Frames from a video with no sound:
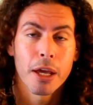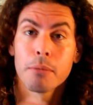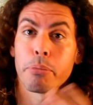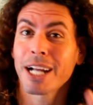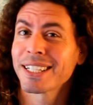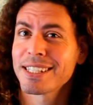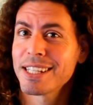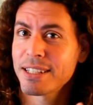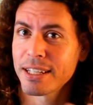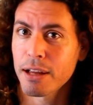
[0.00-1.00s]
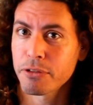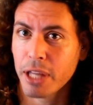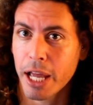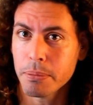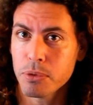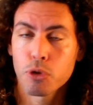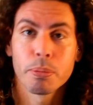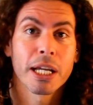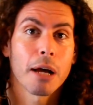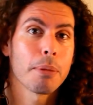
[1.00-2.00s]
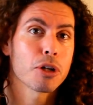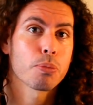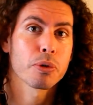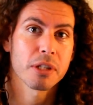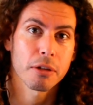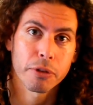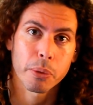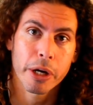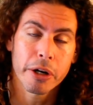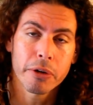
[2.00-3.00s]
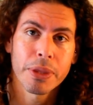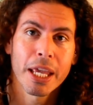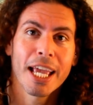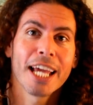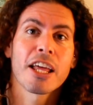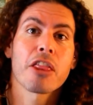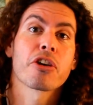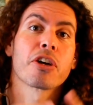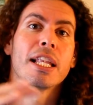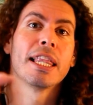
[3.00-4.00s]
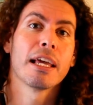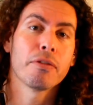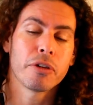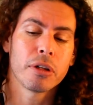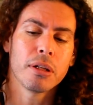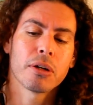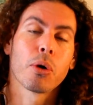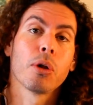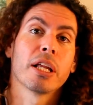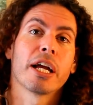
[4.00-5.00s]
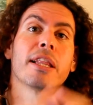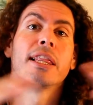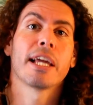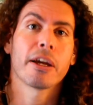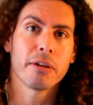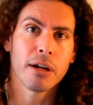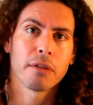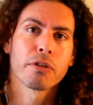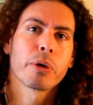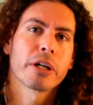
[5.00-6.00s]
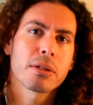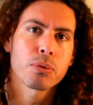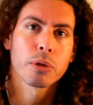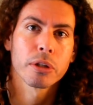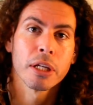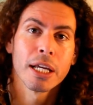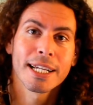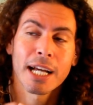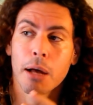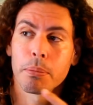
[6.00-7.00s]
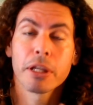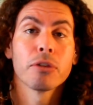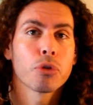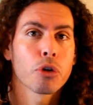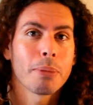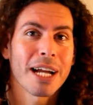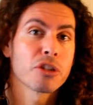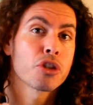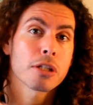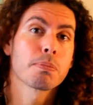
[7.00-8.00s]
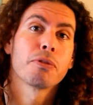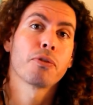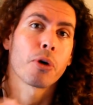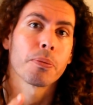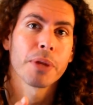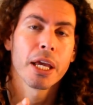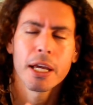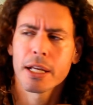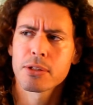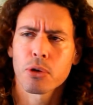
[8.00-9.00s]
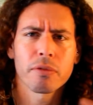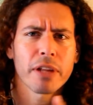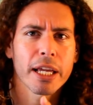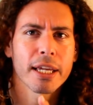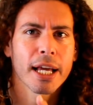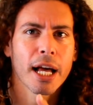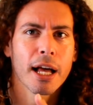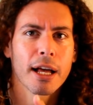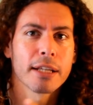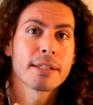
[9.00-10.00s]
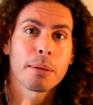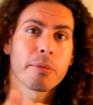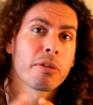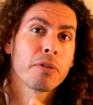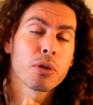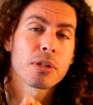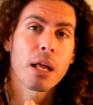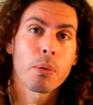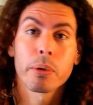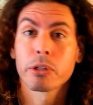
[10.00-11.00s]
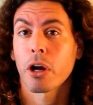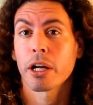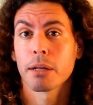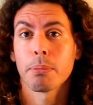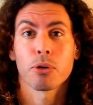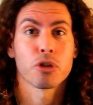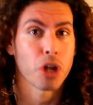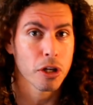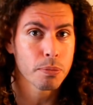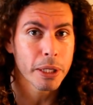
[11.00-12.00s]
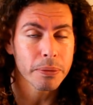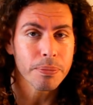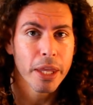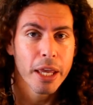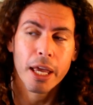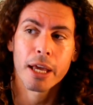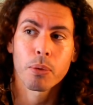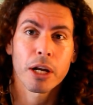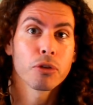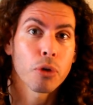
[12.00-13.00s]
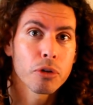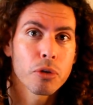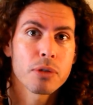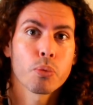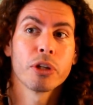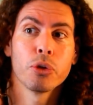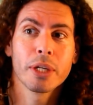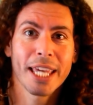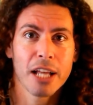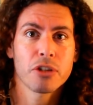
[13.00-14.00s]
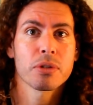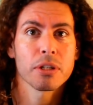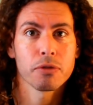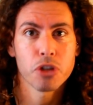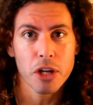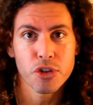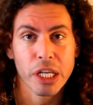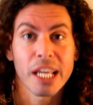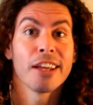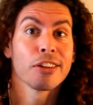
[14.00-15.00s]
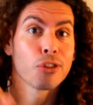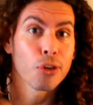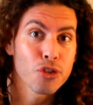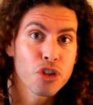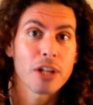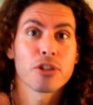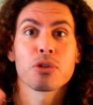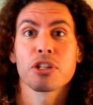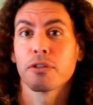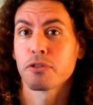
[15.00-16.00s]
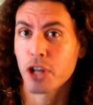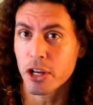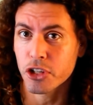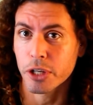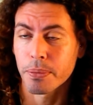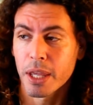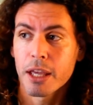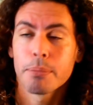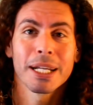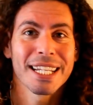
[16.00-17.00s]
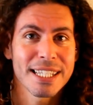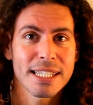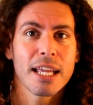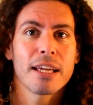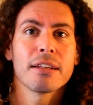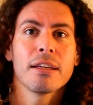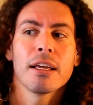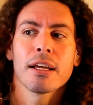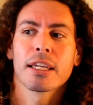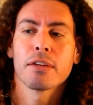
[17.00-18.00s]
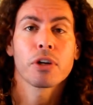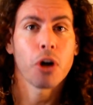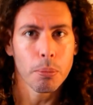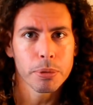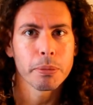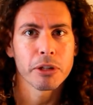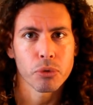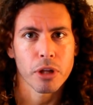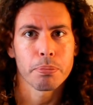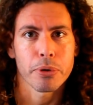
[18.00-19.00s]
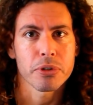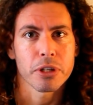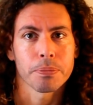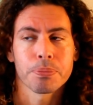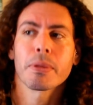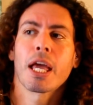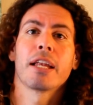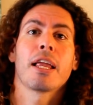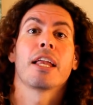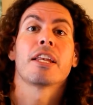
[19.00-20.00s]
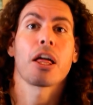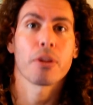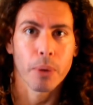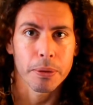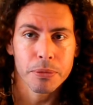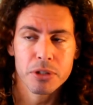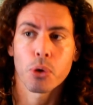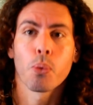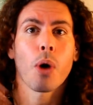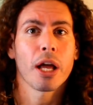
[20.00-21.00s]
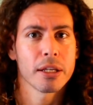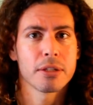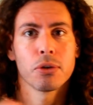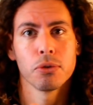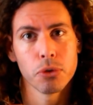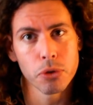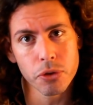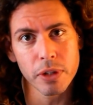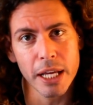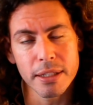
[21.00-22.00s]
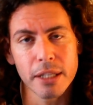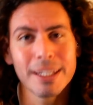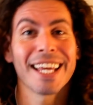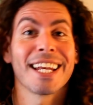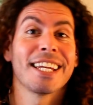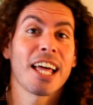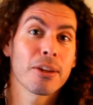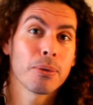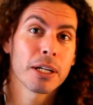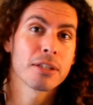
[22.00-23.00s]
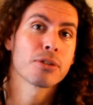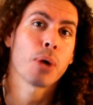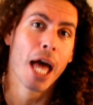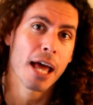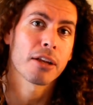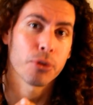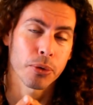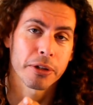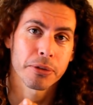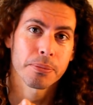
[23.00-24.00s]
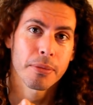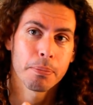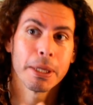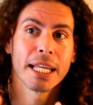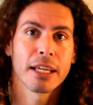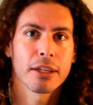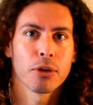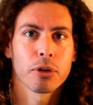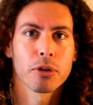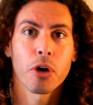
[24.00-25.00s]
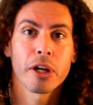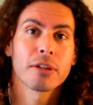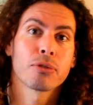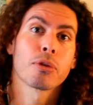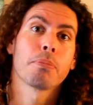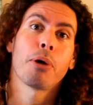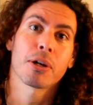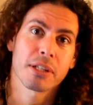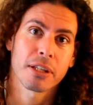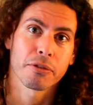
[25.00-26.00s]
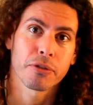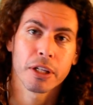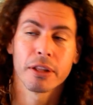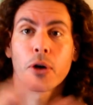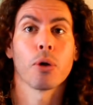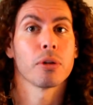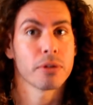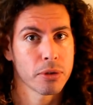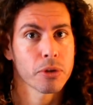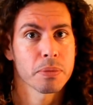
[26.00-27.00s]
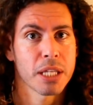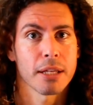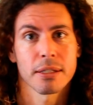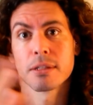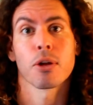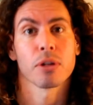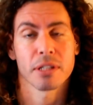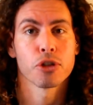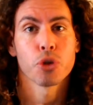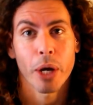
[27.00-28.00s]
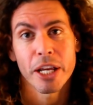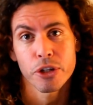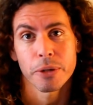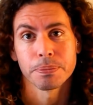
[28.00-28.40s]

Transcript: Practice this enough times, you'll become much more self-aware. Another level or a layer of awareness will come into your mind just before. It's sort of like in some of the videos that we were talking about judgment. And what I told you is when you catch yourself judging, don't judge yourself judging, but instead give a compliment to that person and another one. So one is to neutralize it and another one is to add to it, meaning you're going to the positive in the whole circumstance, in the whole situation.